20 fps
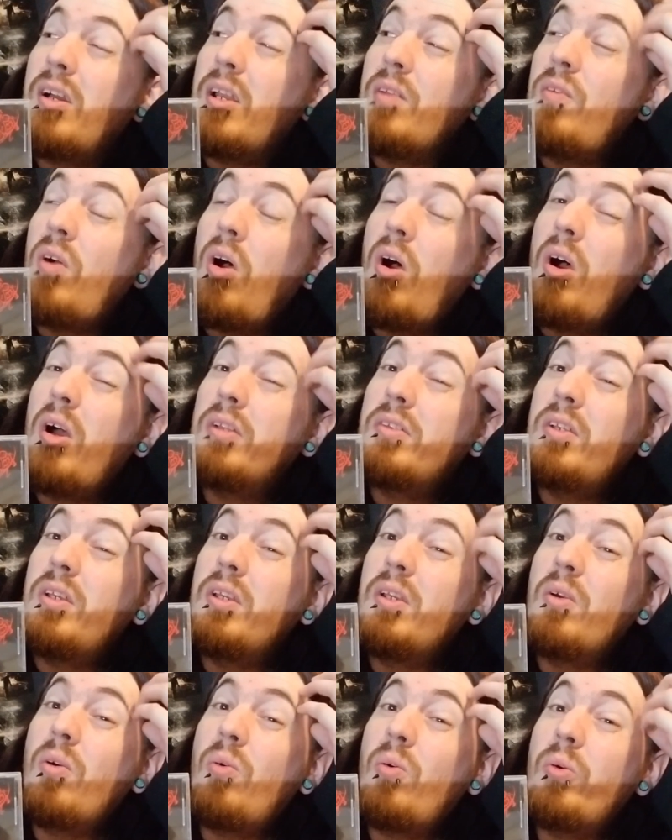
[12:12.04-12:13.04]
of
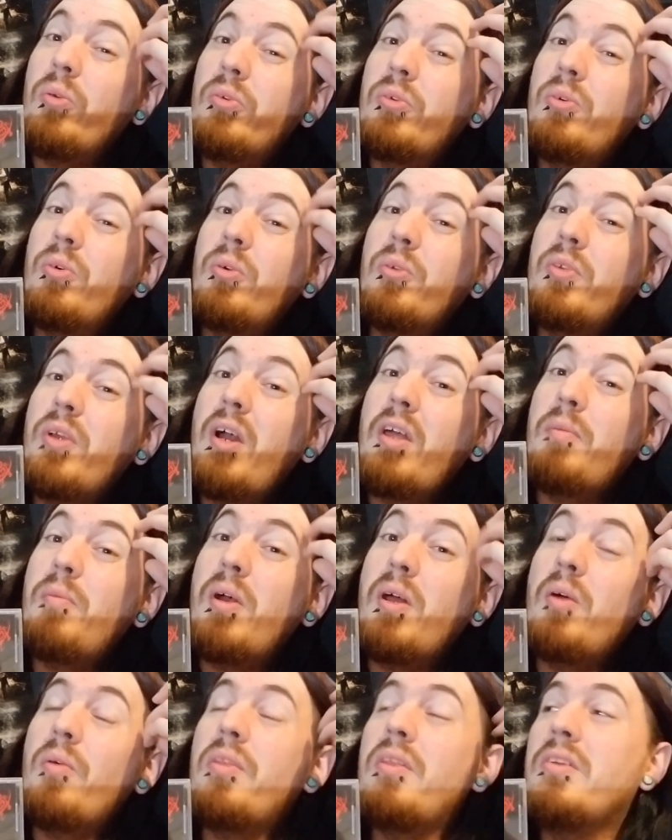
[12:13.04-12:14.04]
haunting old school death
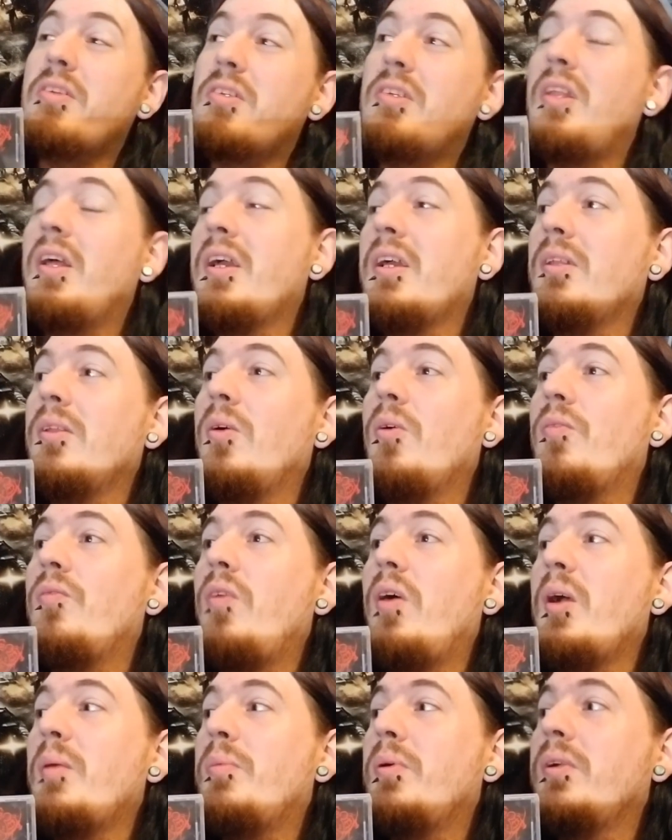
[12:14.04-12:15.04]
metal with a slight
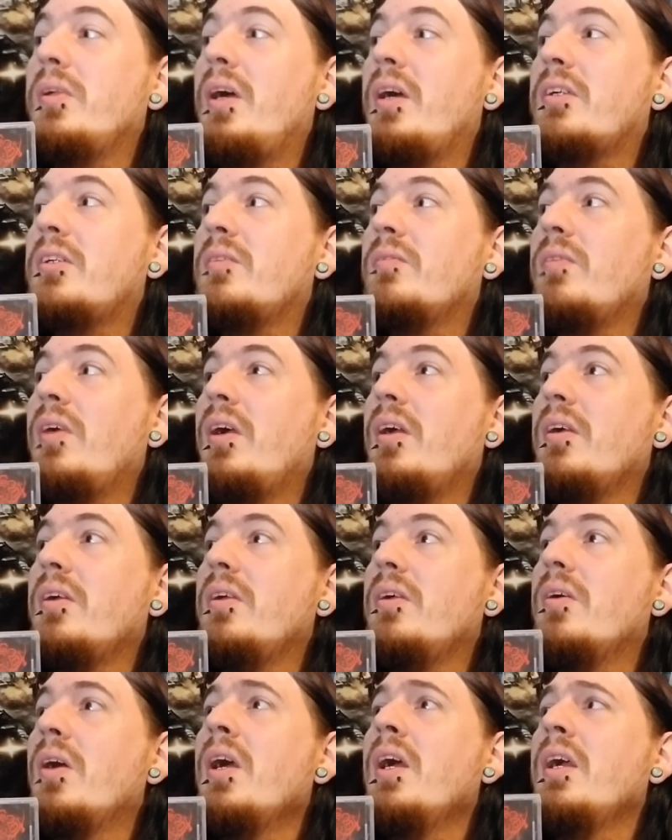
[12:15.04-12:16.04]
lo-fi production
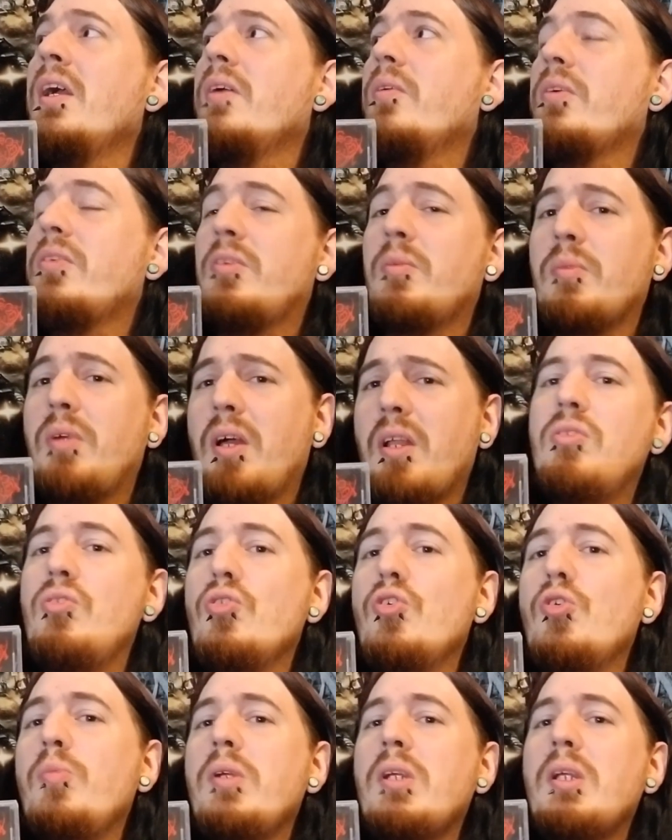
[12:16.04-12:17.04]
value with some kind of
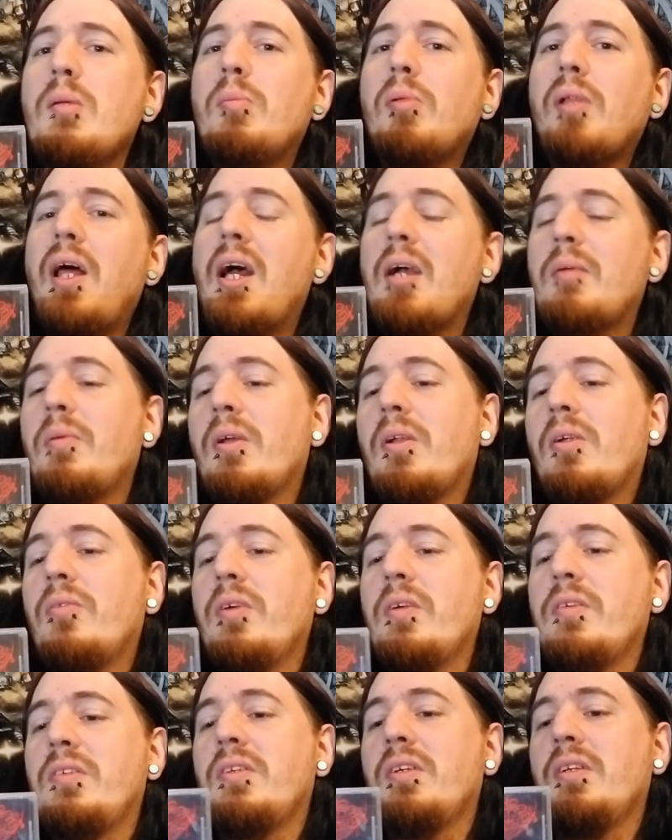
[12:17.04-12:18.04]
doomy black metal
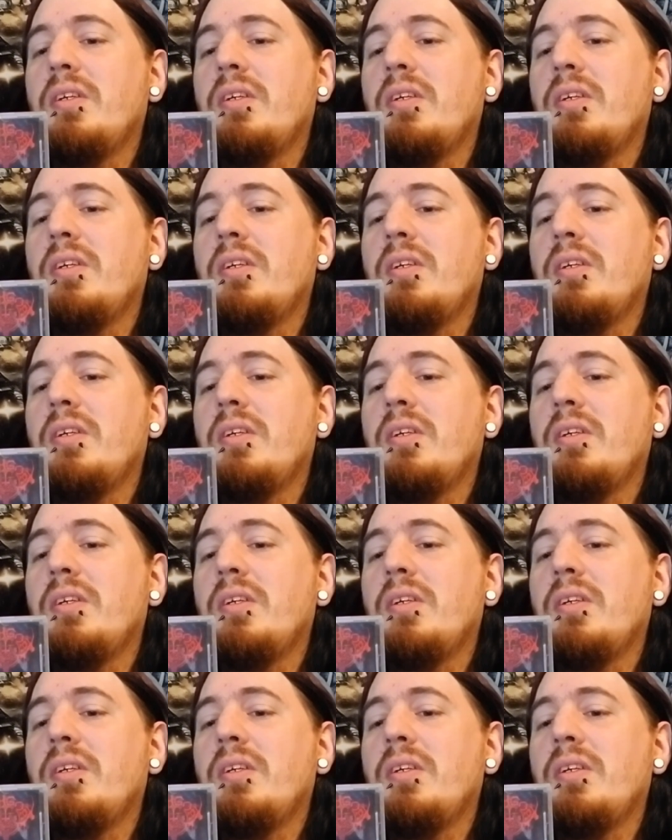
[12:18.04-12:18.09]
riffs in